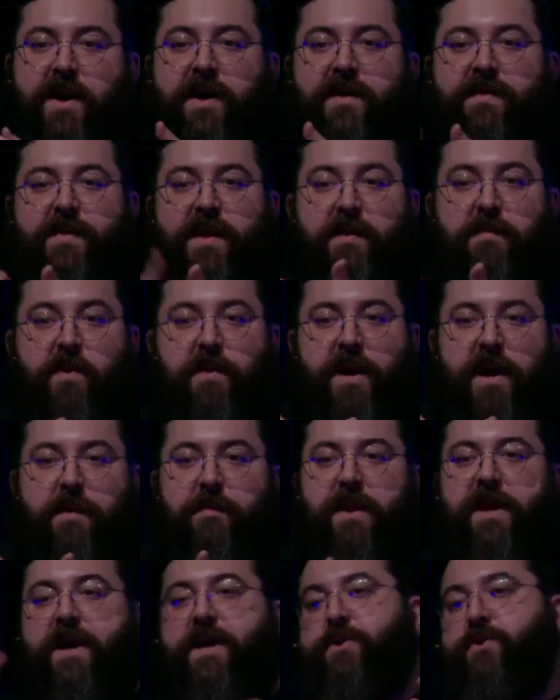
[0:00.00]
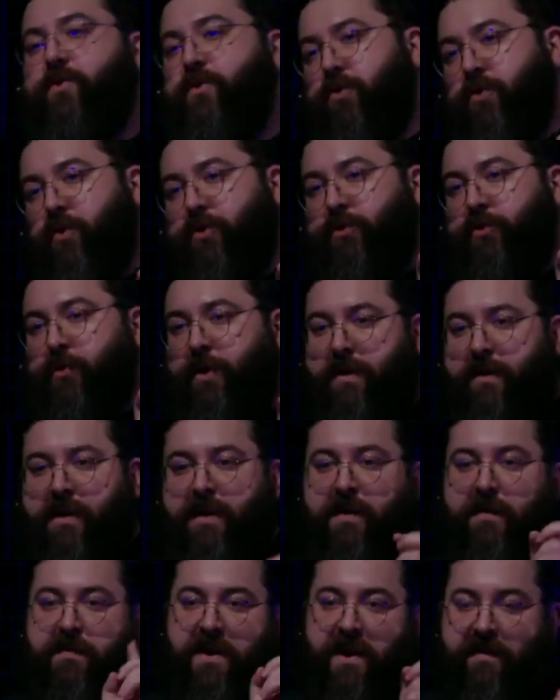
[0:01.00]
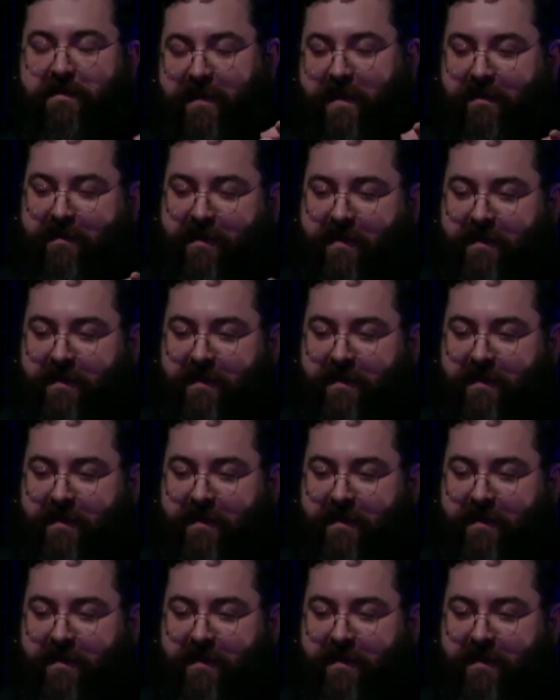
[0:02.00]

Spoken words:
the mobile application talks to the BFF,